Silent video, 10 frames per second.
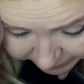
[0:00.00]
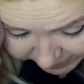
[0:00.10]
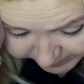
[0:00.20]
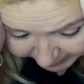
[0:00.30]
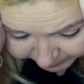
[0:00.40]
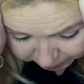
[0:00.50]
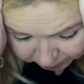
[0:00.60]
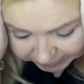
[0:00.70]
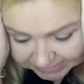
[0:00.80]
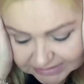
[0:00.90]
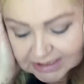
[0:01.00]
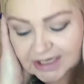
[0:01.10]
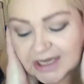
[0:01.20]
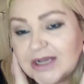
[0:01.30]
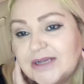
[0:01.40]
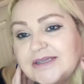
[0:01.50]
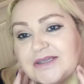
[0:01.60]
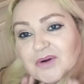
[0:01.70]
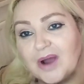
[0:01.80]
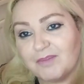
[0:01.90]
those bad boys.
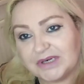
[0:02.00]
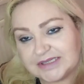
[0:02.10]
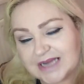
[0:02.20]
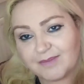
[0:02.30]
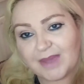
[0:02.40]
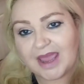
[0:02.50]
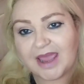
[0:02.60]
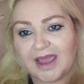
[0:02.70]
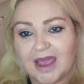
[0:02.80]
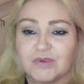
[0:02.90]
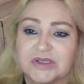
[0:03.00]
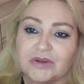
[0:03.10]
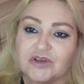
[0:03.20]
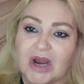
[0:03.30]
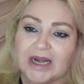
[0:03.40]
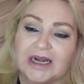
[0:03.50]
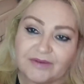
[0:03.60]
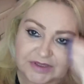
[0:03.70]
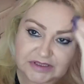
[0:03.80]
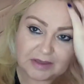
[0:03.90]
So I'm going to dye my hair. I was going to try and
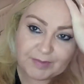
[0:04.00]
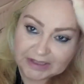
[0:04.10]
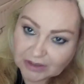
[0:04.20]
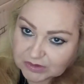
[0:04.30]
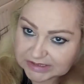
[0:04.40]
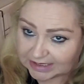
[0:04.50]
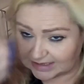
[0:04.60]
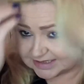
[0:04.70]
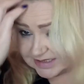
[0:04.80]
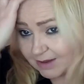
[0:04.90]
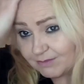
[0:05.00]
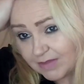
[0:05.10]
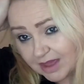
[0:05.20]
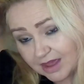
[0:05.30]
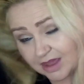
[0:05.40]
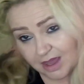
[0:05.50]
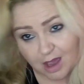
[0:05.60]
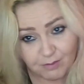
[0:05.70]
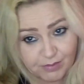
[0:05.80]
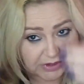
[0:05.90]
leave it until a bit closer to December,
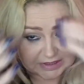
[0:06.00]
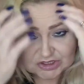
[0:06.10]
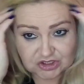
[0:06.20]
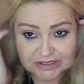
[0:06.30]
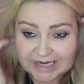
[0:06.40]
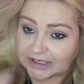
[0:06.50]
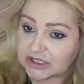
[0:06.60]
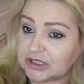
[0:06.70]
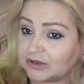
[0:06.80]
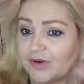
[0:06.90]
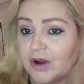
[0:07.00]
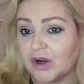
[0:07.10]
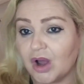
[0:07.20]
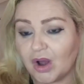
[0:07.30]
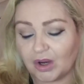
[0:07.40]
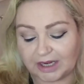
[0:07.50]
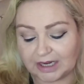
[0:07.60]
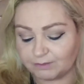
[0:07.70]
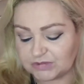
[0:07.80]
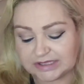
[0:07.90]
but it's just kind of too far gone and
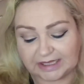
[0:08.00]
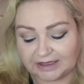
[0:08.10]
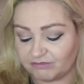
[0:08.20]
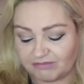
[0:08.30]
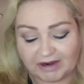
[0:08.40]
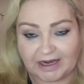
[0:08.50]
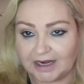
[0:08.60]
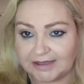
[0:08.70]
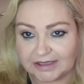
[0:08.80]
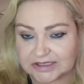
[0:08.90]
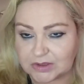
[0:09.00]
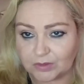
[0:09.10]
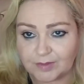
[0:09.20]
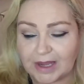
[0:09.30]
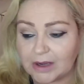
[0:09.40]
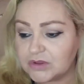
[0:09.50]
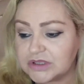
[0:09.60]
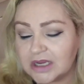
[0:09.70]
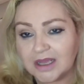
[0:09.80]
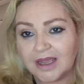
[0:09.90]
I'm just thinking, right, I need to sort them
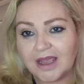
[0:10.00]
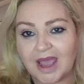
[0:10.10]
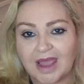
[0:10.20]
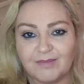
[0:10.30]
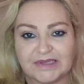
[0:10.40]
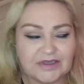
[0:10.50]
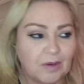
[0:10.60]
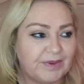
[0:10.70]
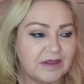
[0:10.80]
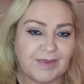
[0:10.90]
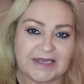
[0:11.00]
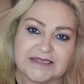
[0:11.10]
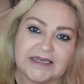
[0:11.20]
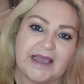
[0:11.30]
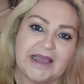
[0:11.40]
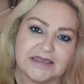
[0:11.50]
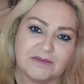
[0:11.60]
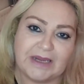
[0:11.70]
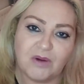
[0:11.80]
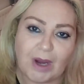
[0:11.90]
out. It's not been the best of years.
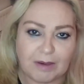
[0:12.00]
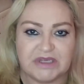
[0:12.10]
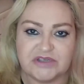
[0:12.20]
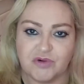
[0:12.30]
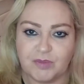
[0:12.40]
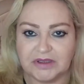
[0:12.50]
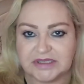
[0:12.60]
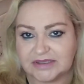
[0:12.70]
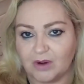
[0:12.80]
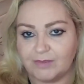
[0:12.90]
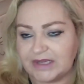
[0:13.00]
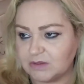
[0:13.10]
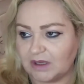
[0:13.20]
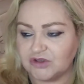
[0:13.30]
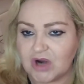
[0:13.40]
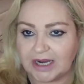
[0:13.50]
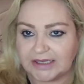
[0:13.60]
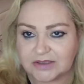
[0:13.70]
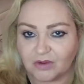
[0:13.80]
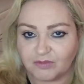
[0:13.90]
It's been quite miserable, so I may as well try
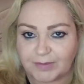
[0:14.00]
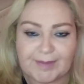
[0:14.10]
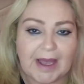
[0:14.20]
and sort of make